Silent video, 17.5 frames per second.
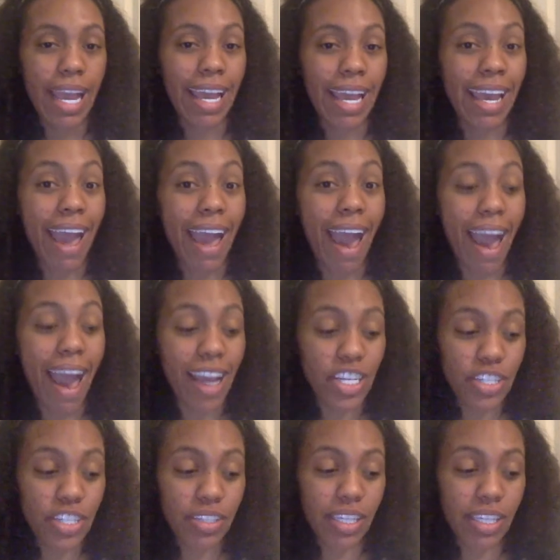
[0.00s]
it
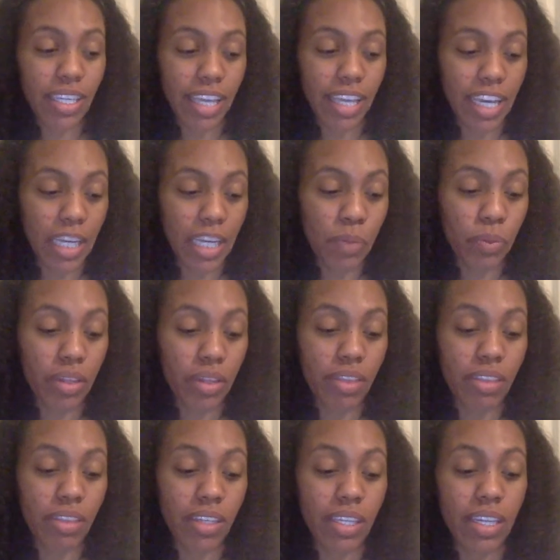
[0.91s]
actually came
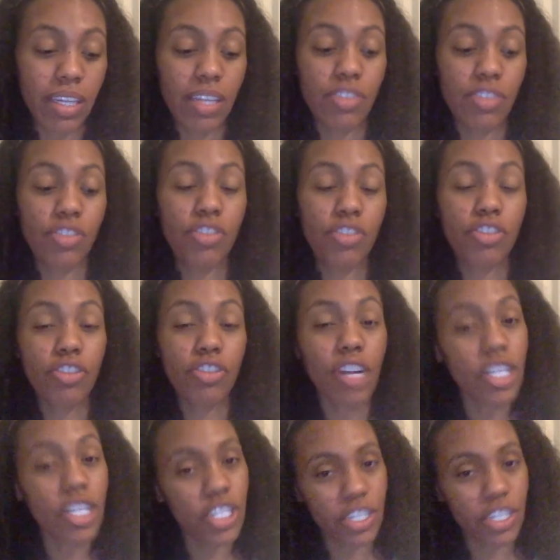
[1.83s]
with the
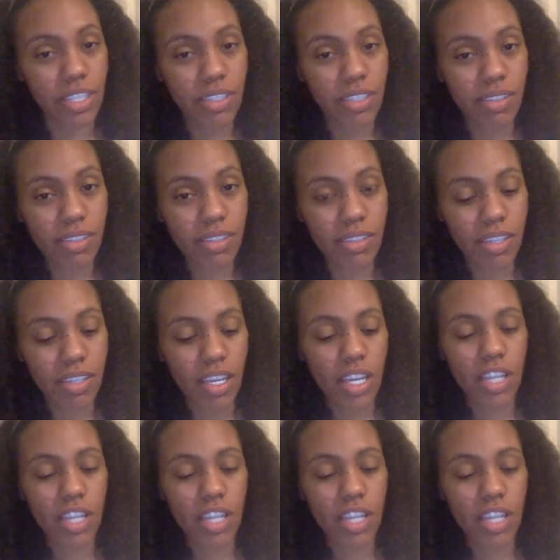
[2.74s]
instructions.